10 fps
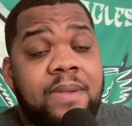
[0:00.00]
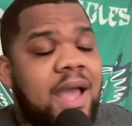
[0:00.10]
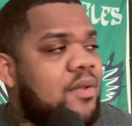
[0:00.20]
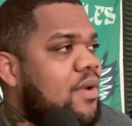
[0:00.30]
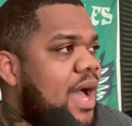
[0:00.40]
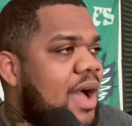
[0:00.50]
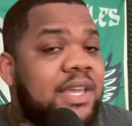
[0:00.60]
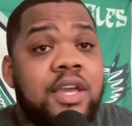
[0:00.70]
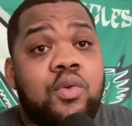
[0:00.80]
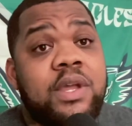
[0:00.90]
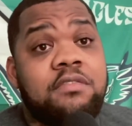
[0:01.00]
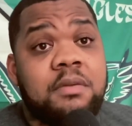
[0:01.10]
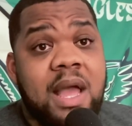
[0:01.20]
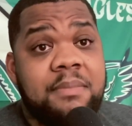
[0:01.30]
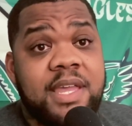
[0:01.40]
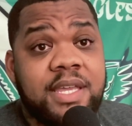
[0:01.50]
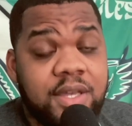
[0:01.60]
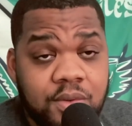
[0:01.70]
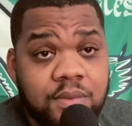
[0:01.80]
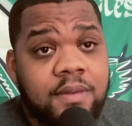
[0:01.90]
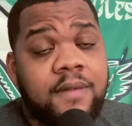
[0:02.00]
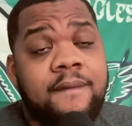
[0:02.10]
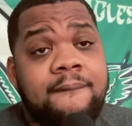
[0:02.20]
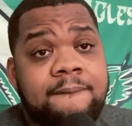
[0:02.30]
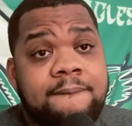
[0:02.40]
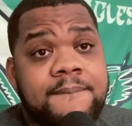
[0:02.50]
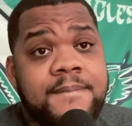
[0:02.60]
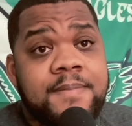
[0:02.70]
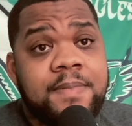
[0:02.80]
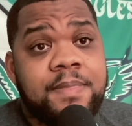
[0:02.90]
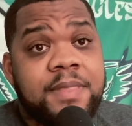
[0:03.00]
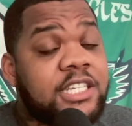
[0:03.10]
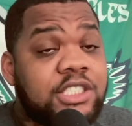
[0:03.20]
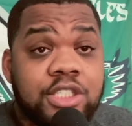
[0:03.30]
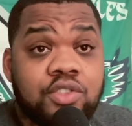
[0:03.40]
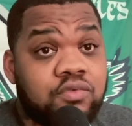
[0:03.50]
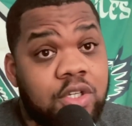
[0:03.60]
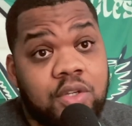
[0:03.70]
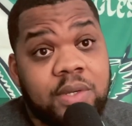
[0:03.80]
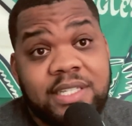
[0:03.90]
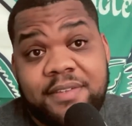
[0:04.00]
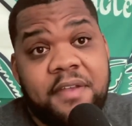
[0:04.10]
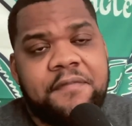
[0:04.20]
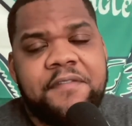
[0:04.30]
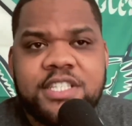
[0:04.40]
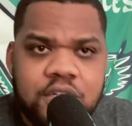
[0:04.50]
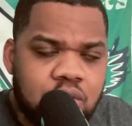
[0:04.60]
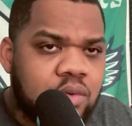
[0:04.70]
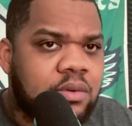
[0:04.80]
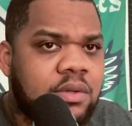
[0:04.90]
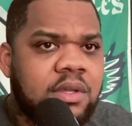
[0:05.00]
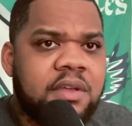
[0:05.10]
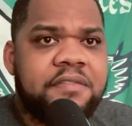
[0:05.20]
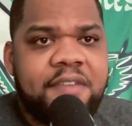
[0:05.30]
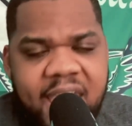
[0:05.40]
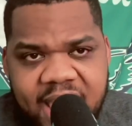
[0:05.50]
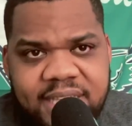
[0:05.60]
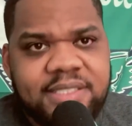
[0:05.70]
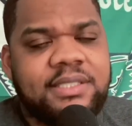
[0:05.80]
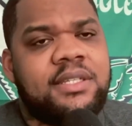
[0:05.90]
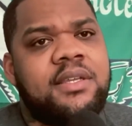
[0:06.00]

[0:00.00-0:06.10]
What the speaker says: I don't know how. Kittle. He remind me of Kittle. That's just real. He's physical, fast.